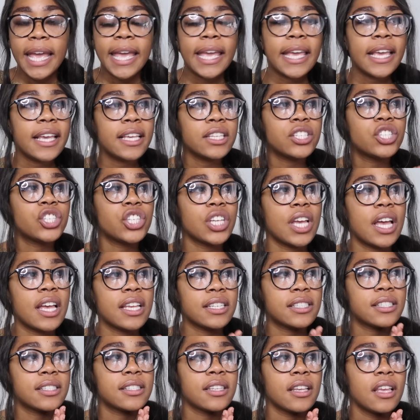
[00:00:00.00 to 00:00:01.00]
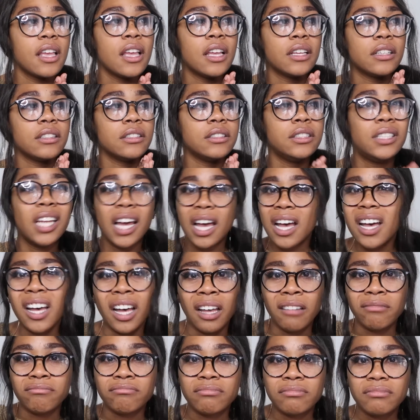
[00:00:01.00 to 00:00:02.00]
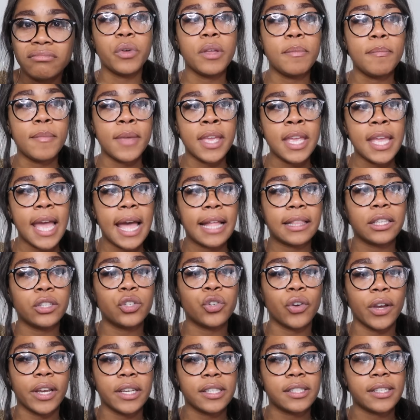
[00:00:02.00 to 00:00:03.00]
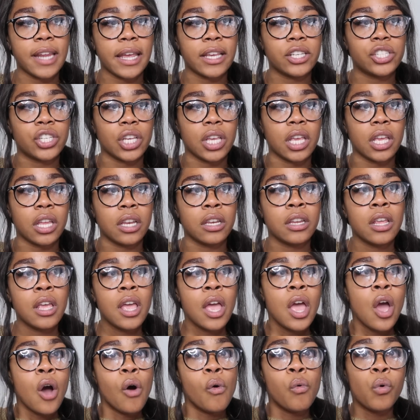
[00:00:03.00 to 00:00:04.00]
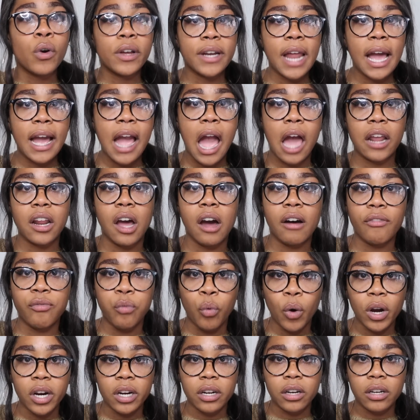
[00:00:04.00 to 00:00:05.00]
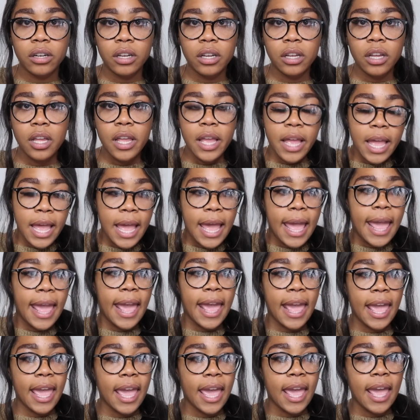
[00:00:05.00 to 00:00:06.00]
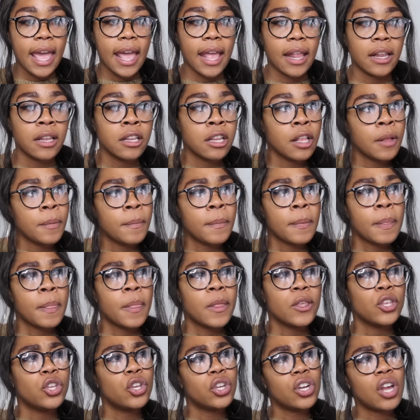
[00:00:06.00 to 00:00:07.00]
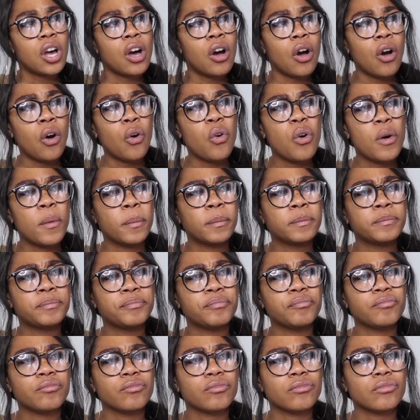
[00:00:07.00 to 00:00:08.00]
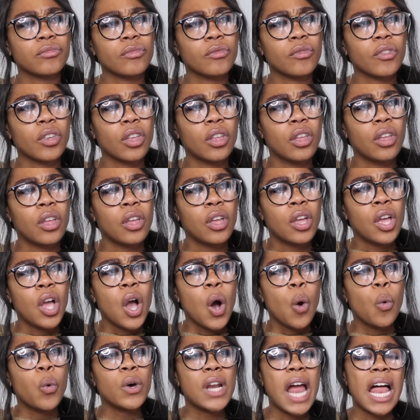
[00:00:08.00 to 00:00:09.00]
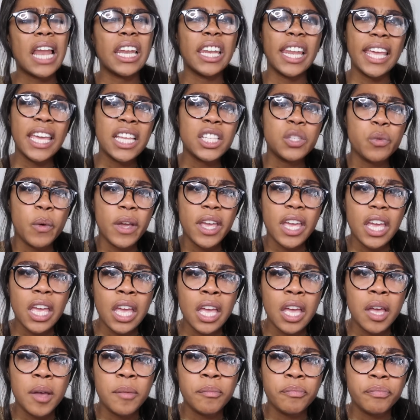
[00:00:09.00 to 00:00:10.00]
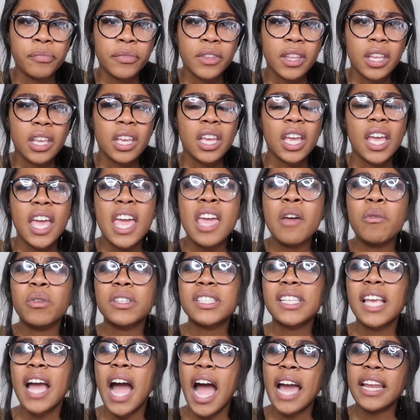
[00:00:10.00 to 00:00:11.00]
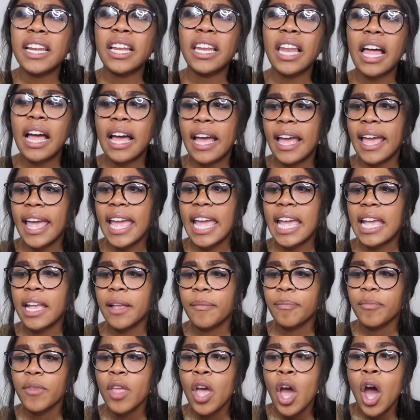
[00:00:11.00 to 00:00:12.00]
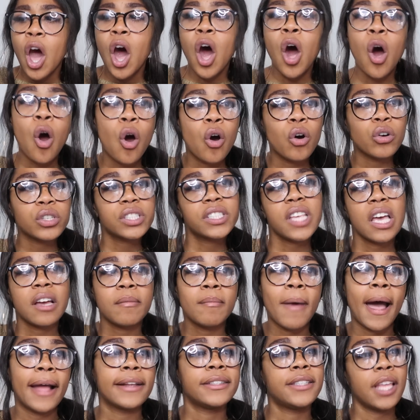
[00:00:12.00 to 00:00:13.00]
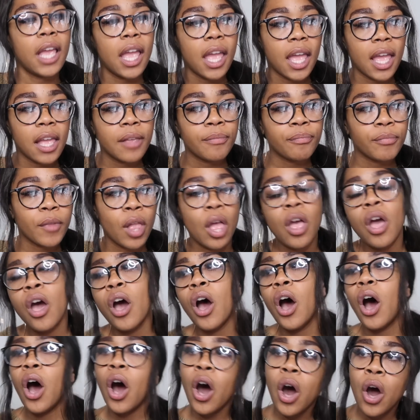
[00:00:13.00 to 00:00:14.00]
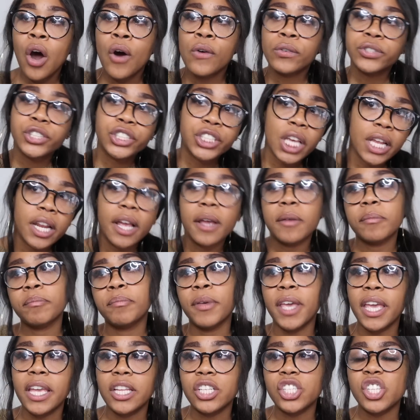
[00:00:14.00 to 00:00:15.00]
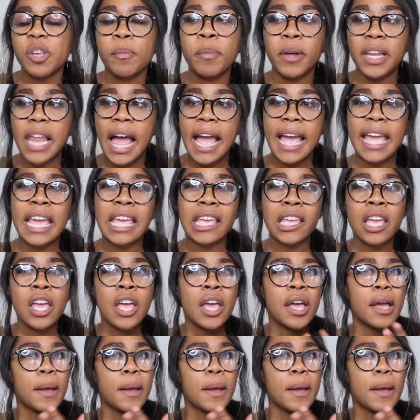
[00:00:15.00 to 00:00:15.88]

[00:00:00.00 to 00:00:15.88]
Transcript: He's just dumb. We meet at the train station when I got off work. And, you know, when I linked with him, he was kind of like, oh, suck my dick. Oh, shut up, bitch. But, like,